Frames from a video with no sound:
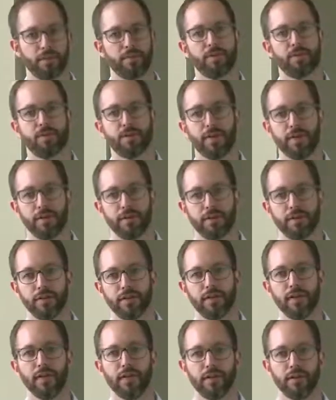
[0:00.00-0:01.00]
type of
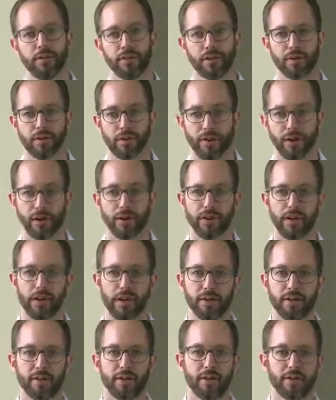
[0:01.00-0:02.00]
pages that require
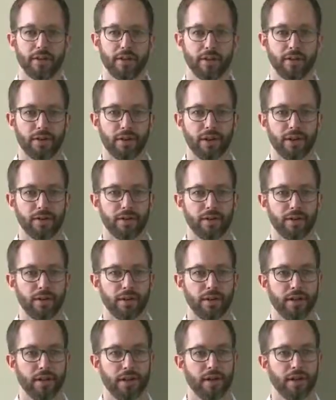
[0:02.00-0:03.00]
that level of
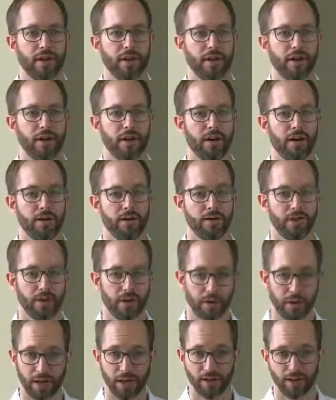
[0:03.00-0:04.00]
interaction, you
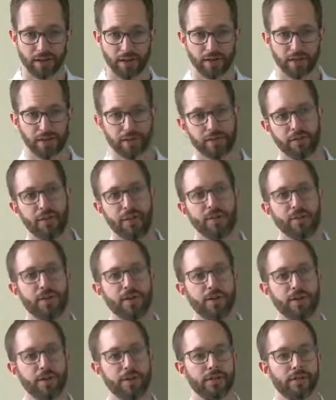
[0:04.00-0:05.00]
are not allowed to scrape.
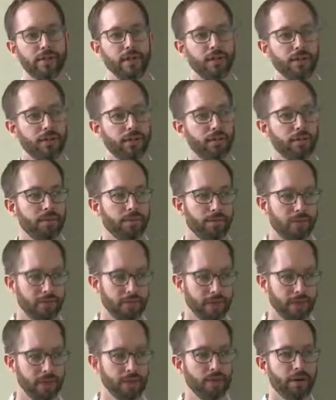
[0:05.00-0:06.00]
So
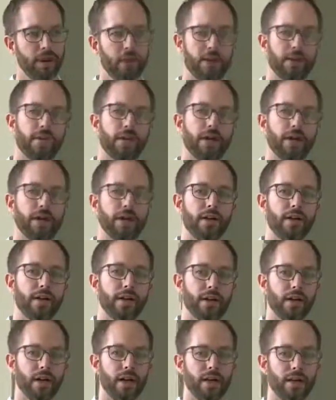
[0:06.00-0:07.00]
be aware of that.
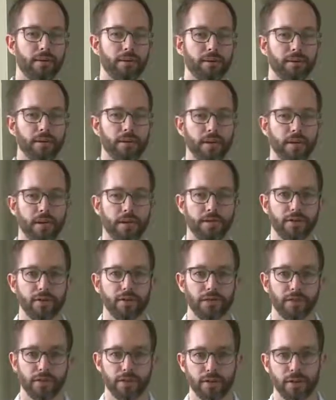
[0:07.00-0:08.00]
Um, you know,
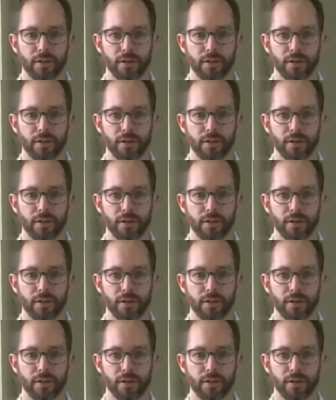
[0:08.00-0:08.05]
so for